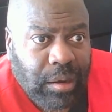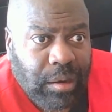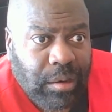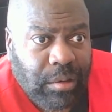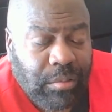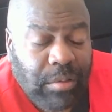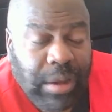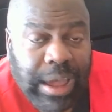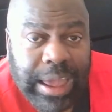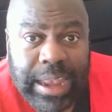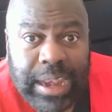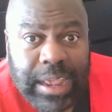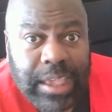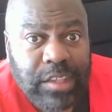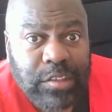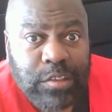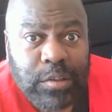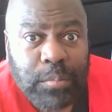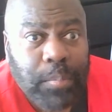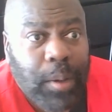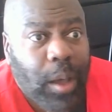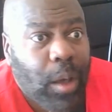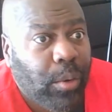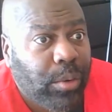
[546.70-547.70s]
Right? His
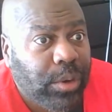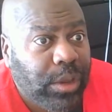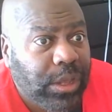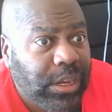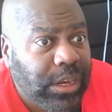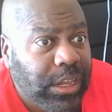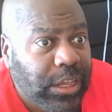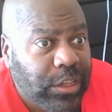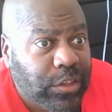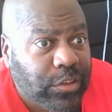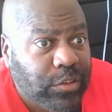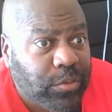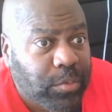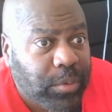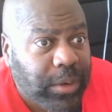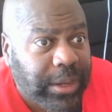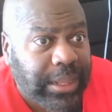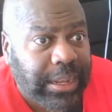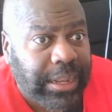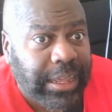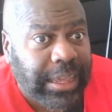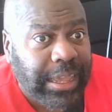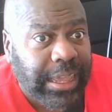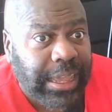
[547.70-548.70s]
opponent is
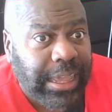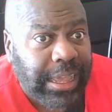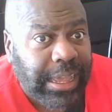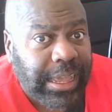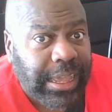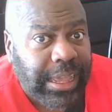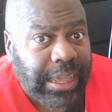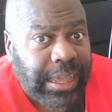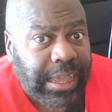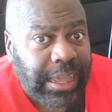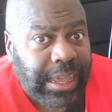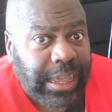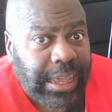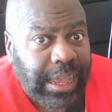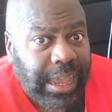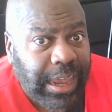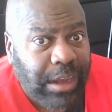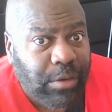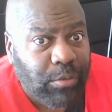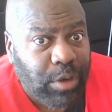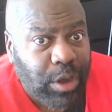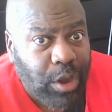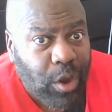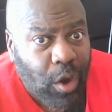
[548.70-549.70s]
really
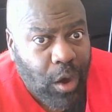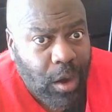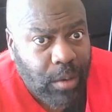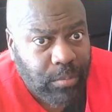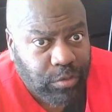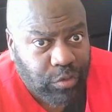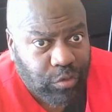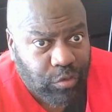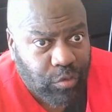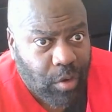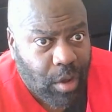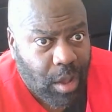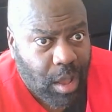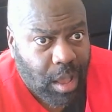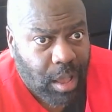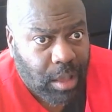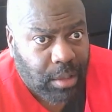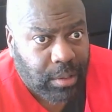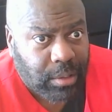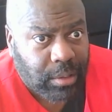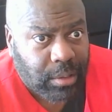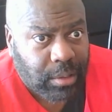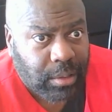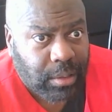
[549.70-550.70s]
Henry Armstrong.
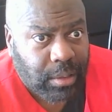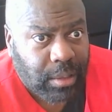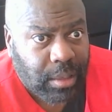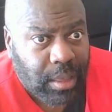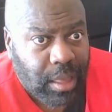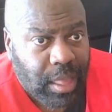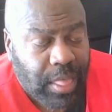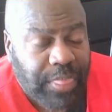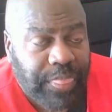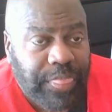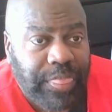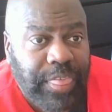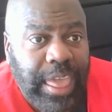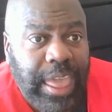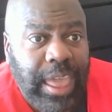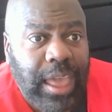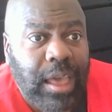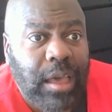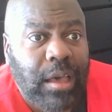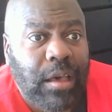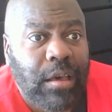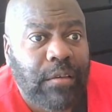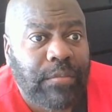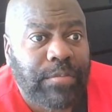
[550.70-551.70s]
Think
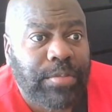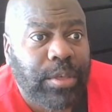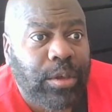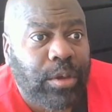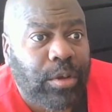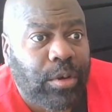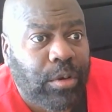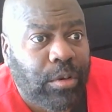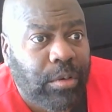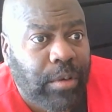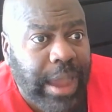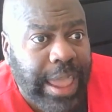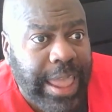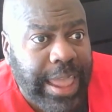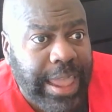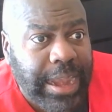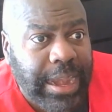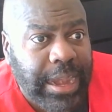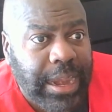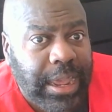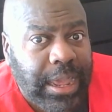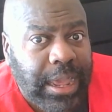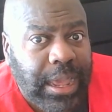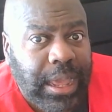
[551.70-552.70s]
of the
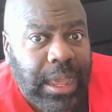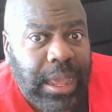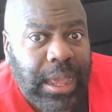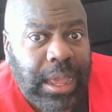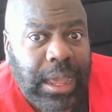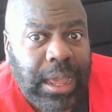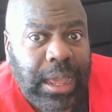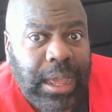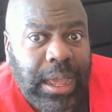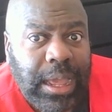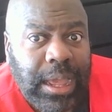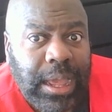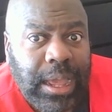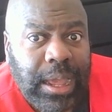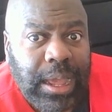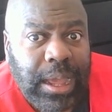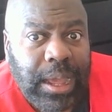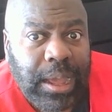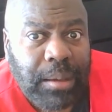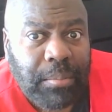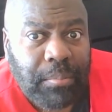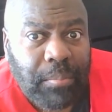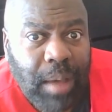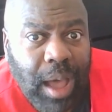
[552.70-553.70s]
great
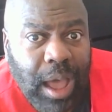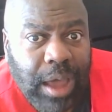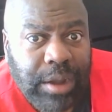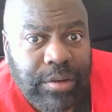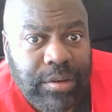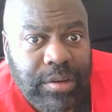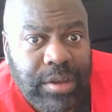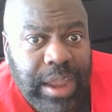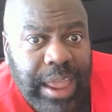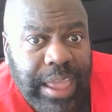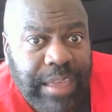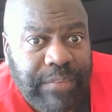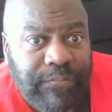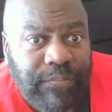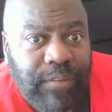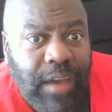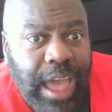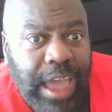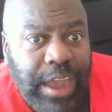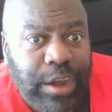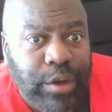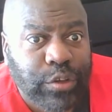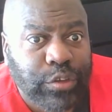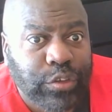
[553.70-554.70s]
modern day
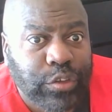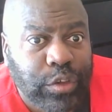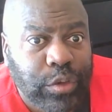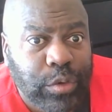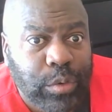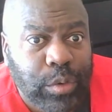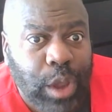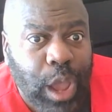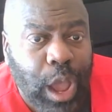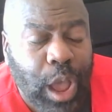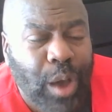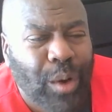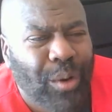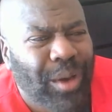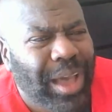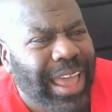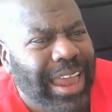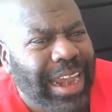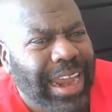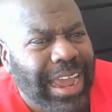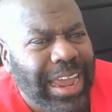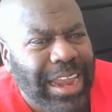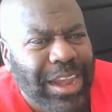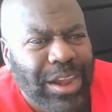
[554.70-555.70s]
fighters you know.
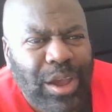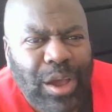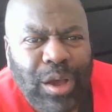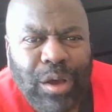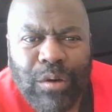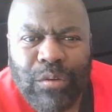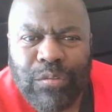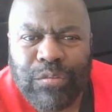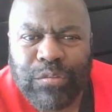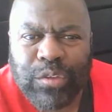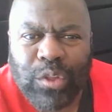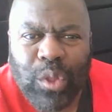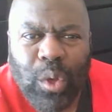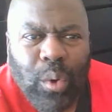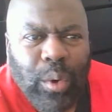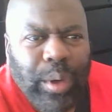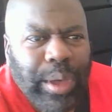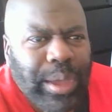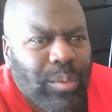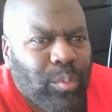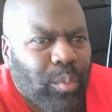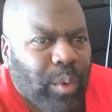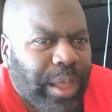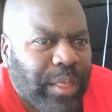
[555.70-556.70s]
And I know
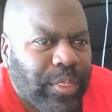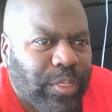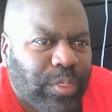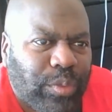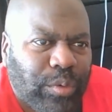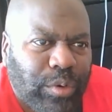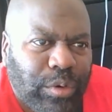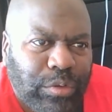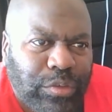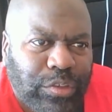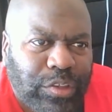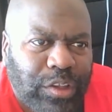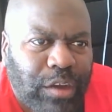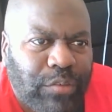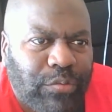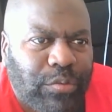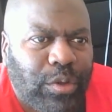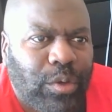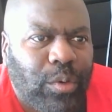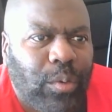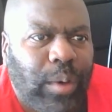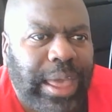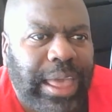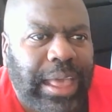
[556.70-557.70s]
Floyd went through
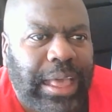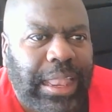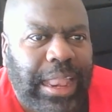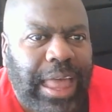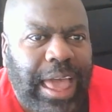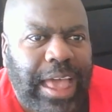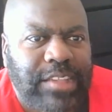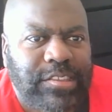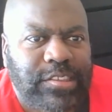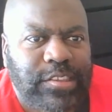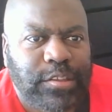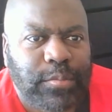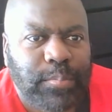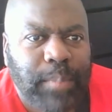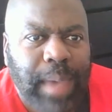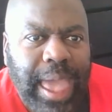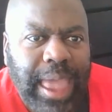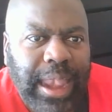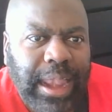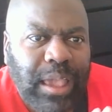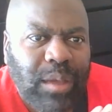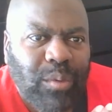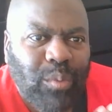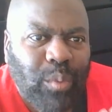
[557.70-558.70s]
several weight classes.
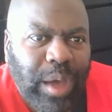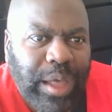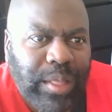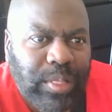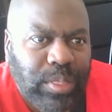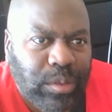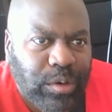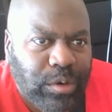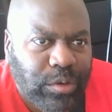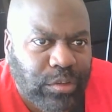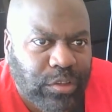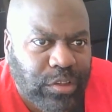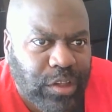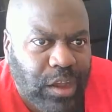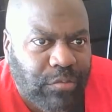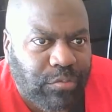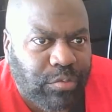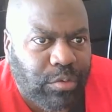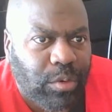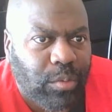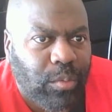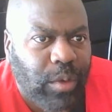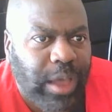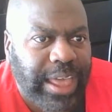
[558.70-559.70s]
Manny went through
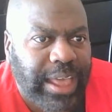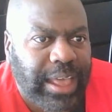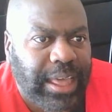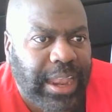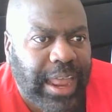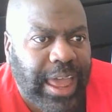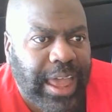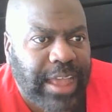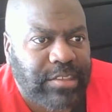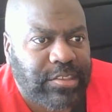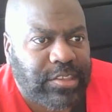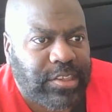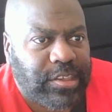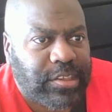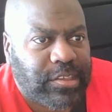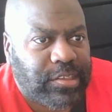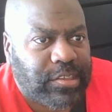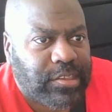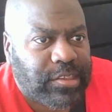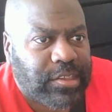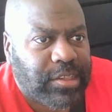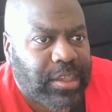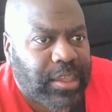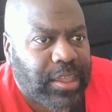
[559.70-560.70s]
several weight
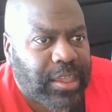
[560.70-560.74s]
classes.